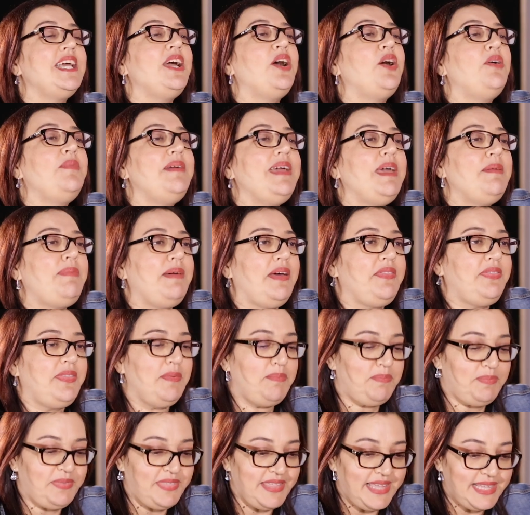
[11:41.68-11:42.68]
tell me about
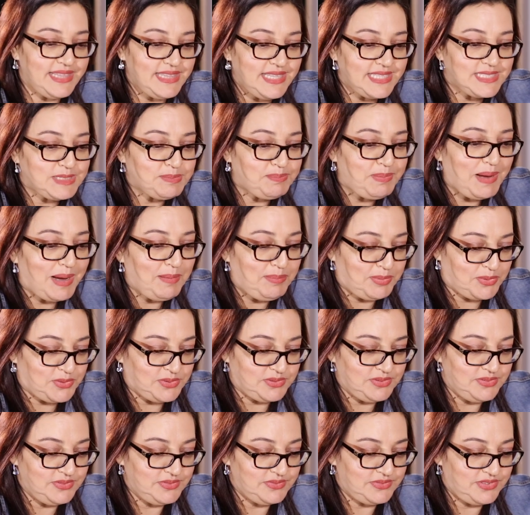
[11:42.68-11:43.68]
the in this
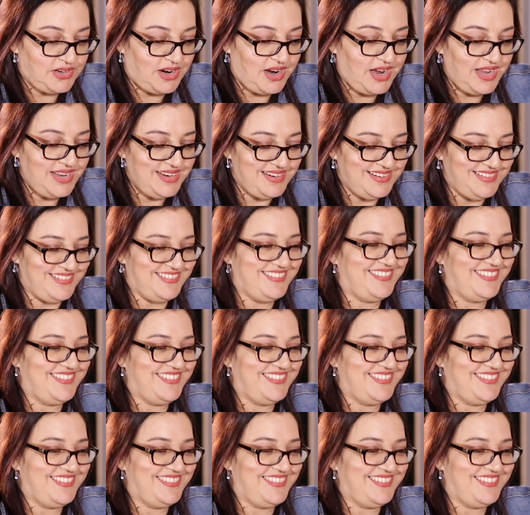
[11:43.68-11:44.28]
bubble, right?